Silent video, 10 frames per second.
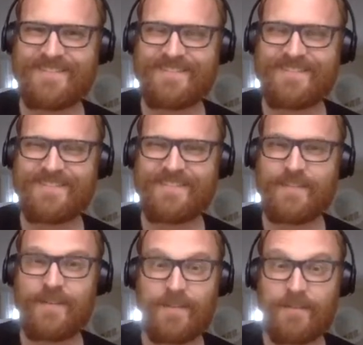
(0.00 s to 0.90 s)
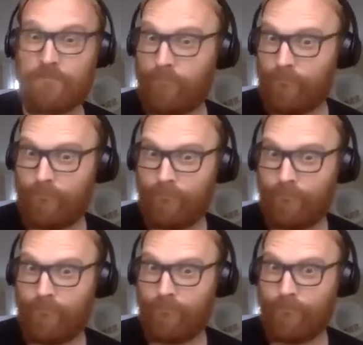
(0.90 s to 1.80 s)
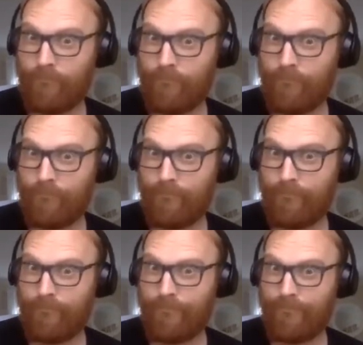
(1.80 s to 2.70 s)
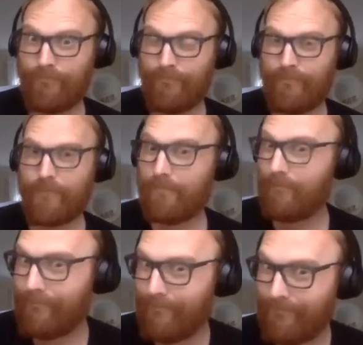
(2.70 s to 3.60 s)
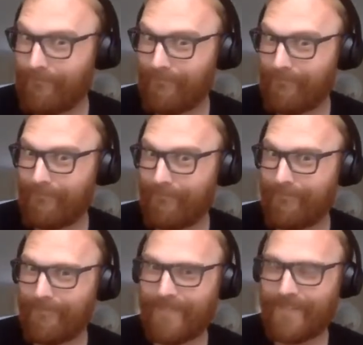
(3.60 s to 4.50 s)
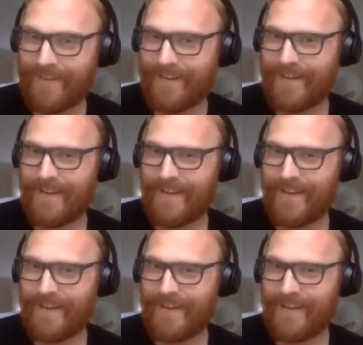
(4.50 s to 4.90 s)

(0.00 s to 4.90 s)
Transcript: This person isn't speaking.